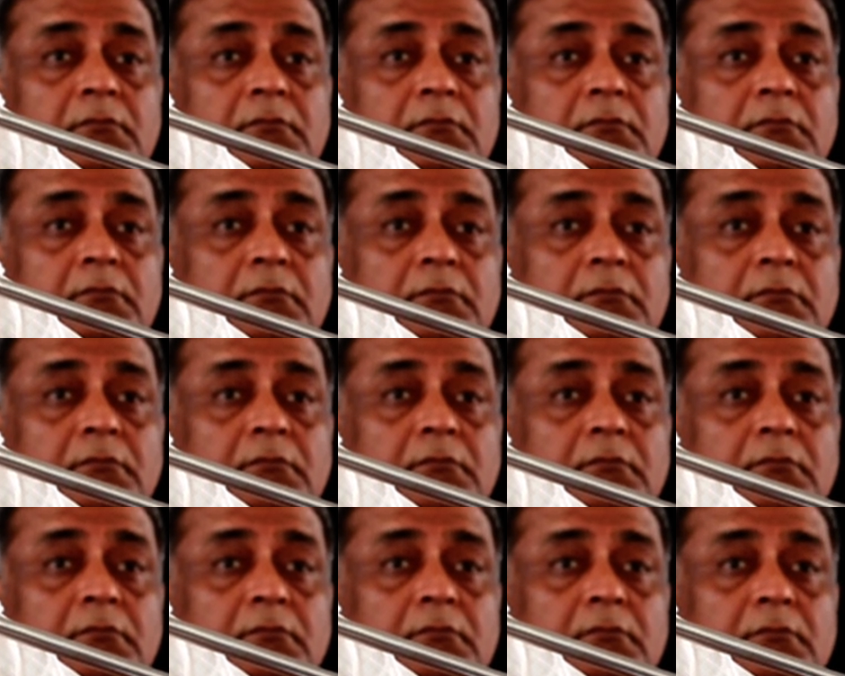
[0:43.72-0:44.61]

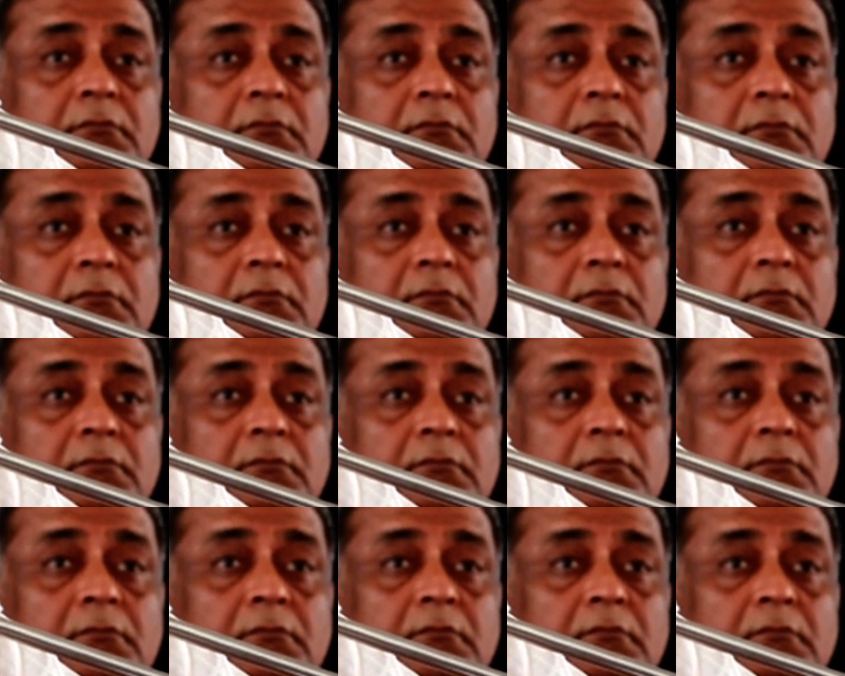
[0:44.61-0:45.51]

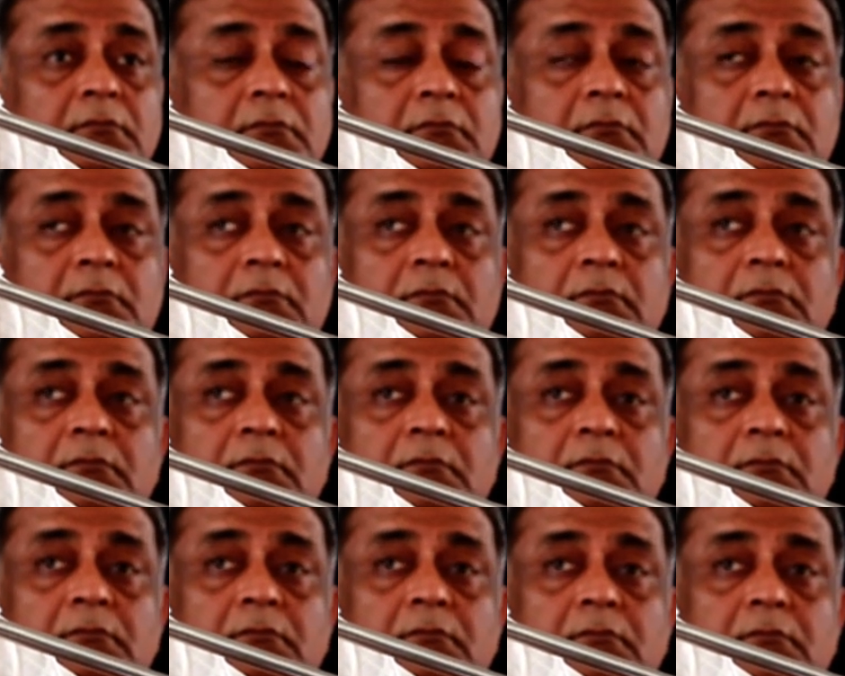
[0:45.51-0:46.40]

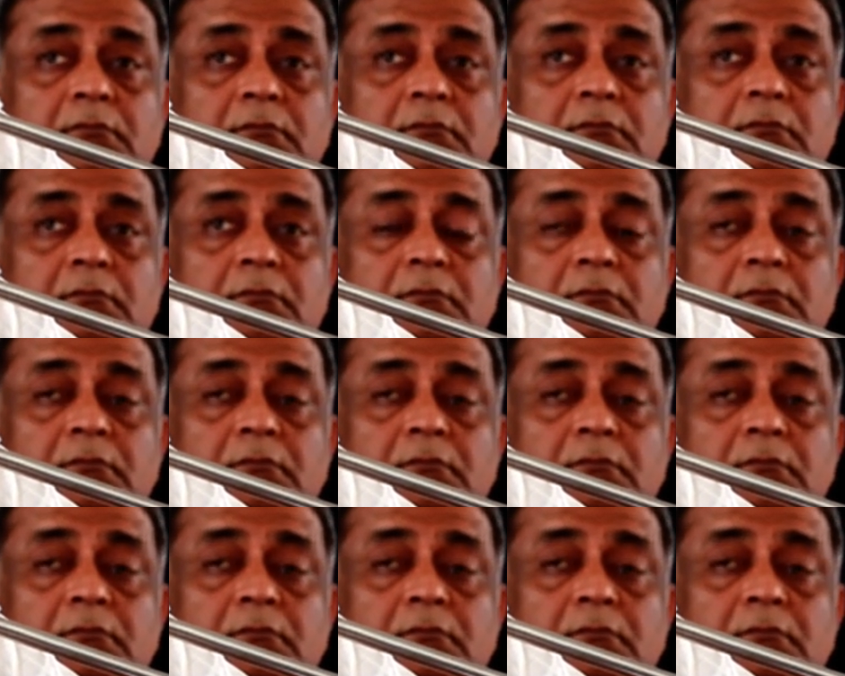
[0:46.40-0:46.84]
This person isn't speaking.